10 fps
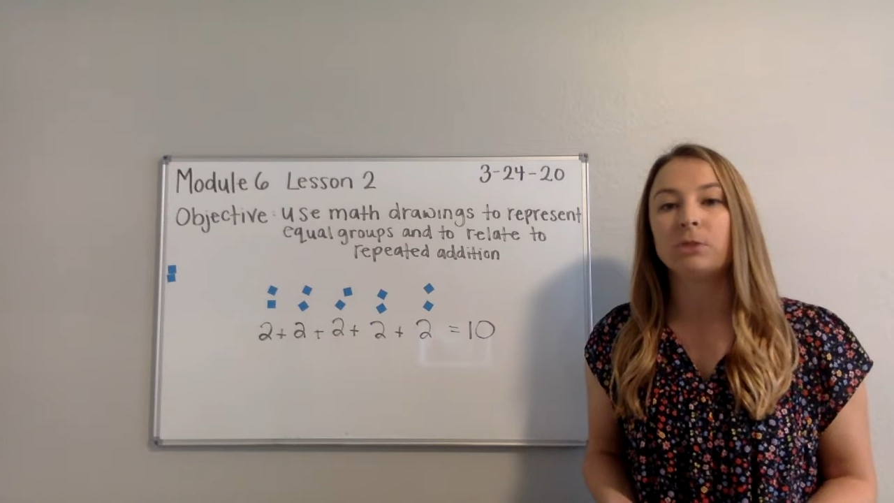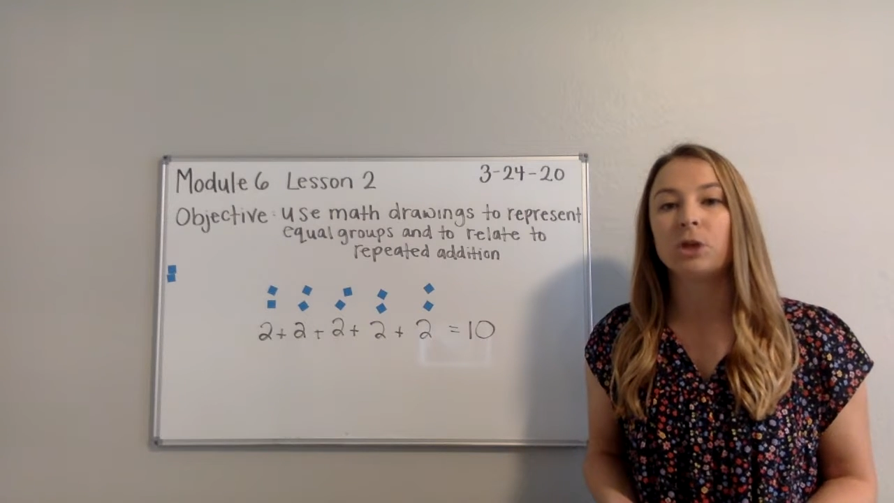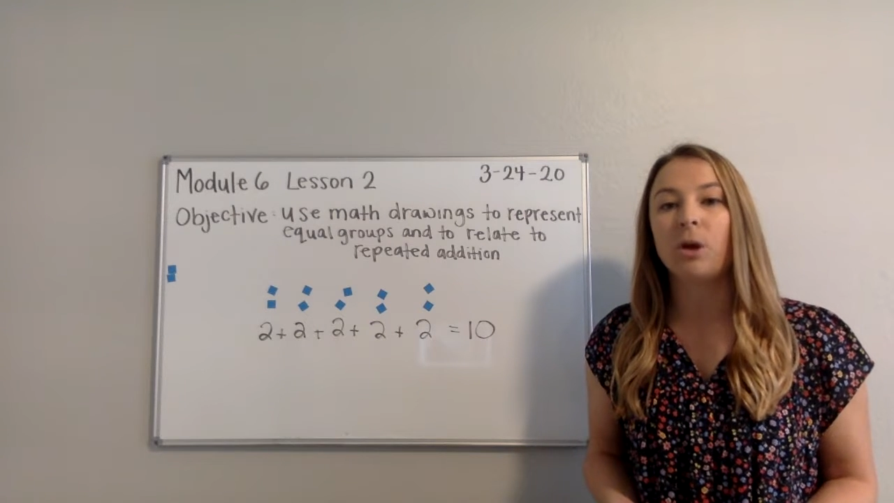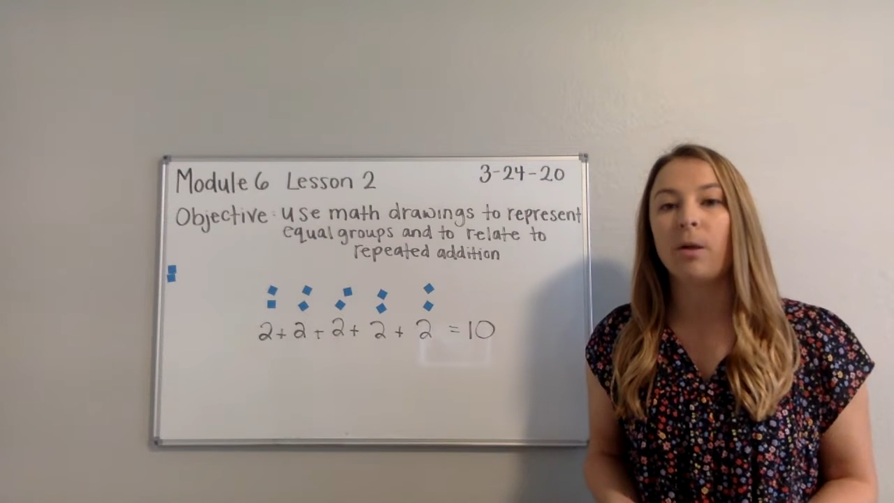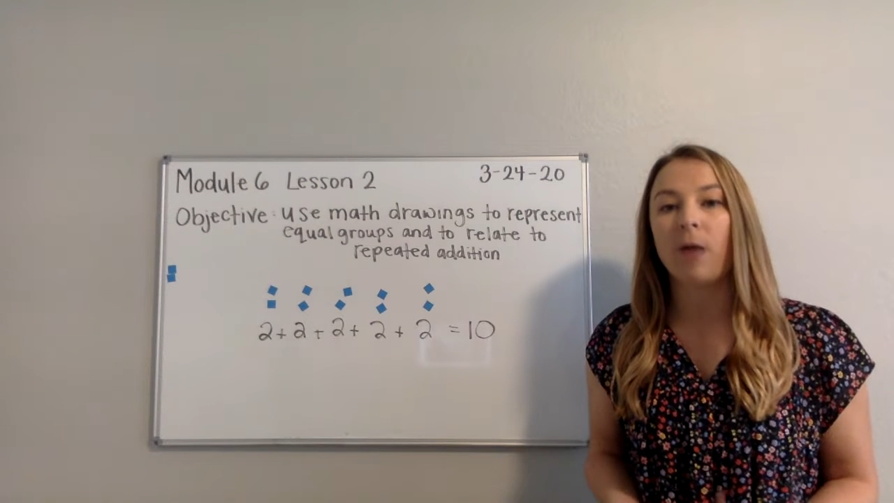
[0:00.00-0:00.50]
to
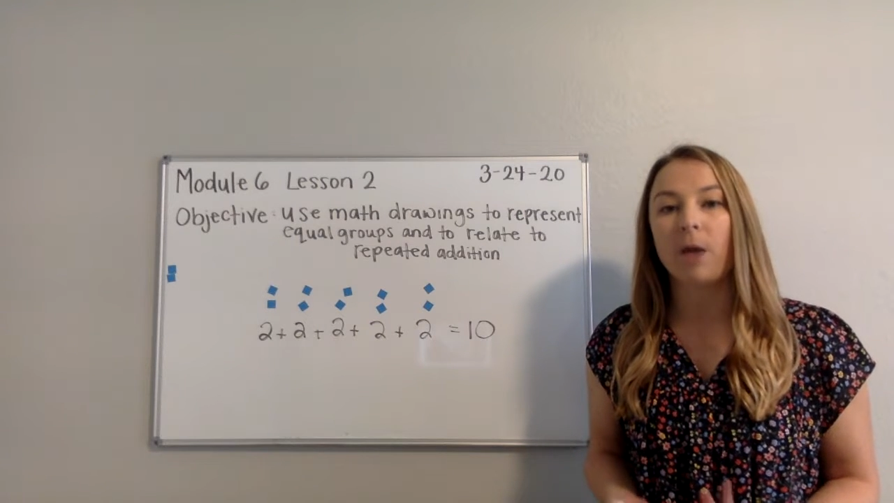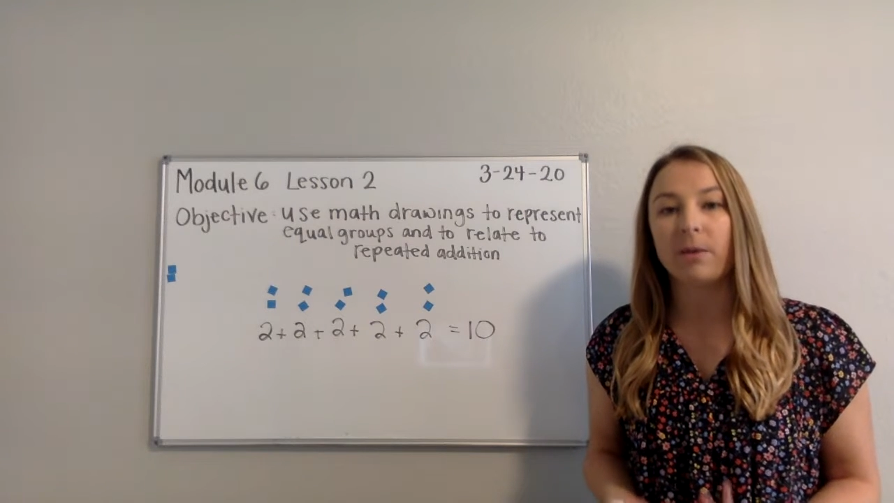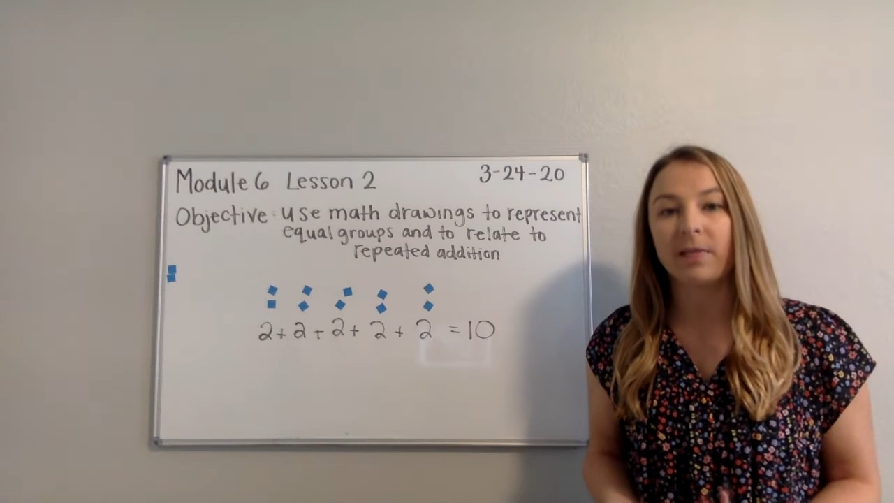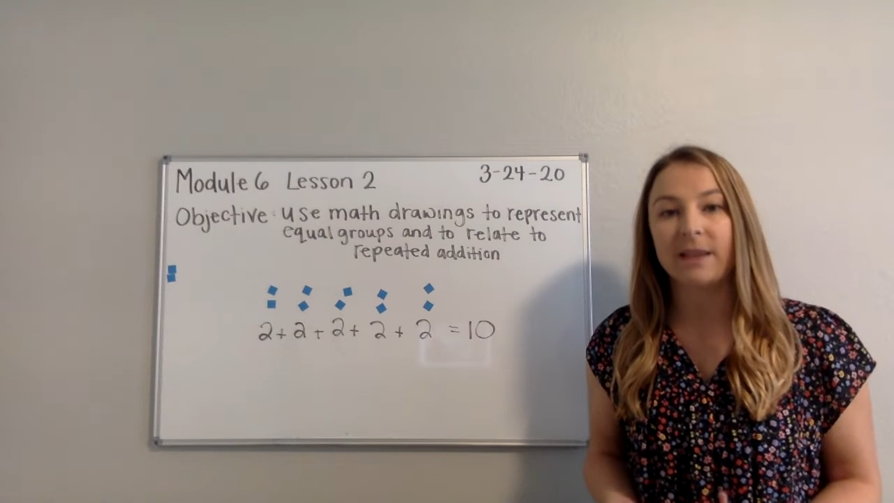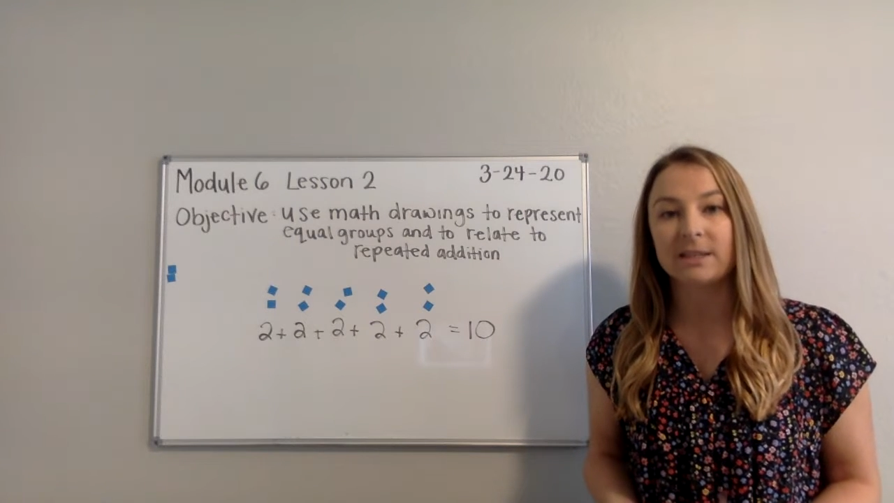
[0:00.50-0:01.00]
go along
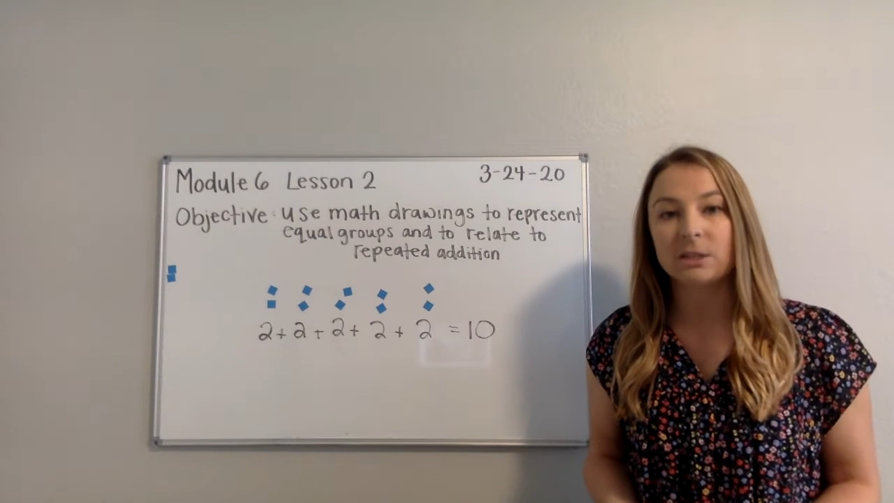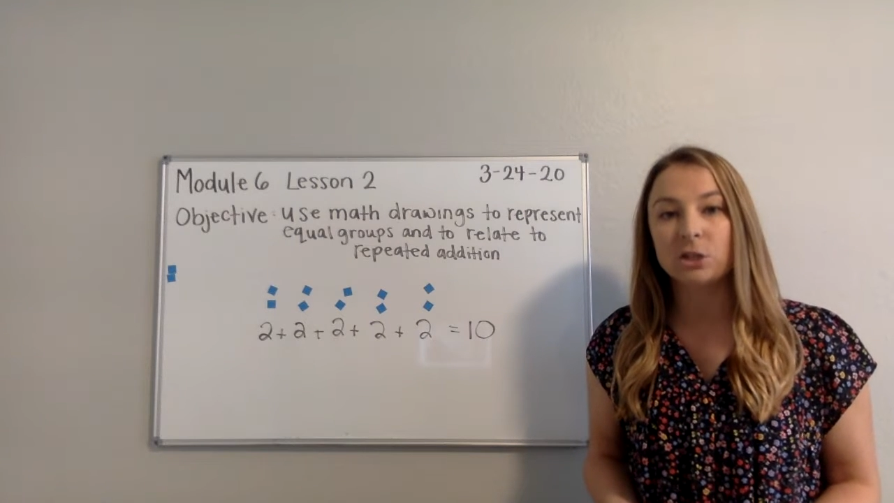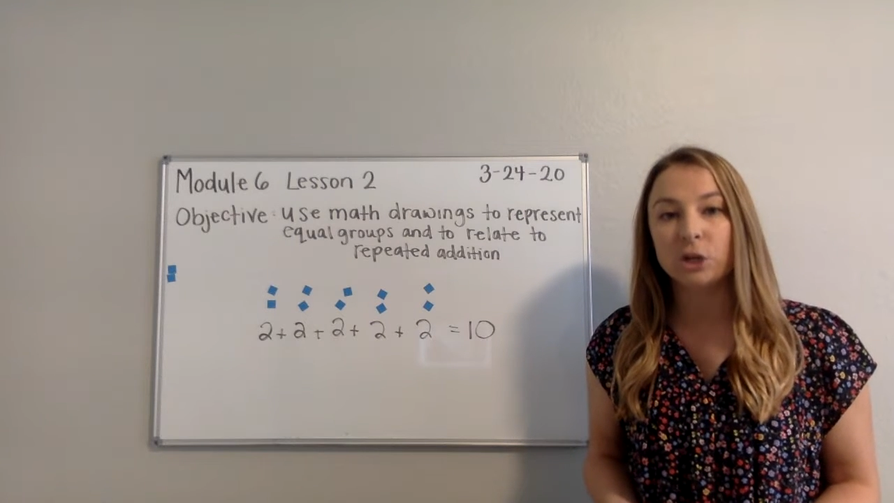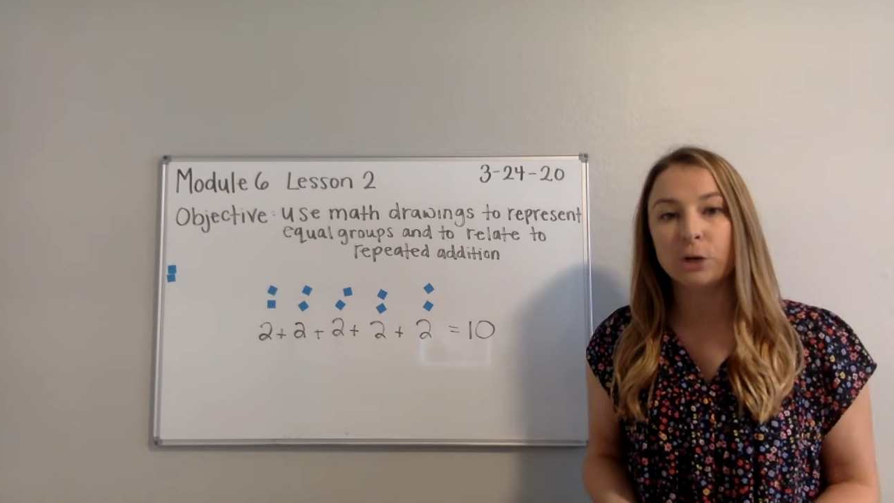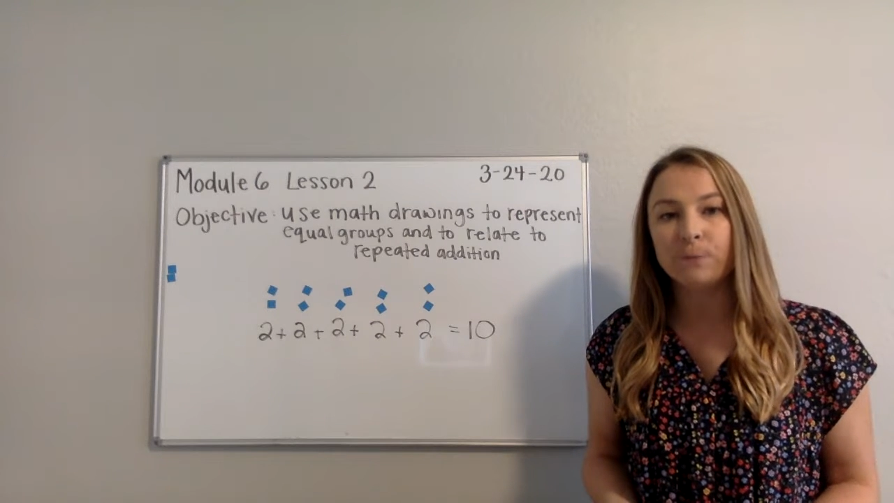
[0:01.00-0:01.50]
with lesson 2.